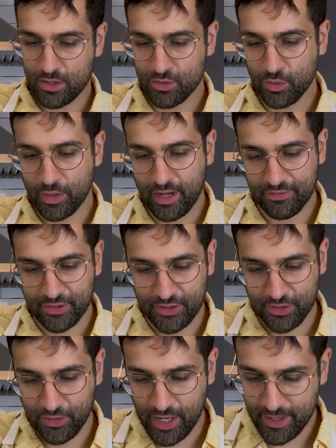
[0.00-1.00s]
Here's what we have to
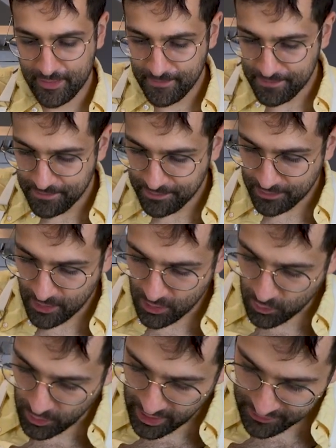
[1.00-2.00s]
do, right?
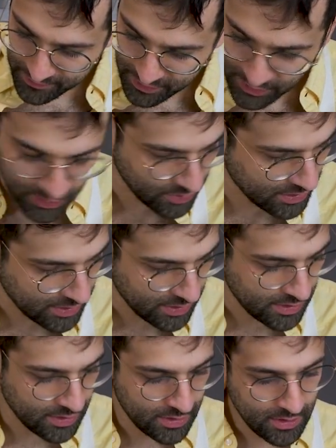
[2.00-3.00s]
We have to
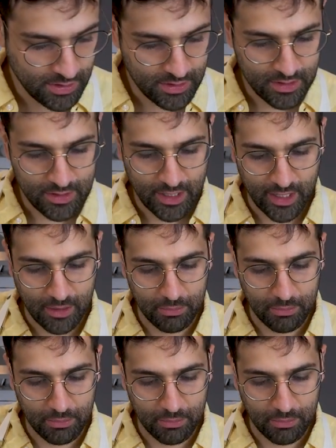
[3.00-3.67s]
take a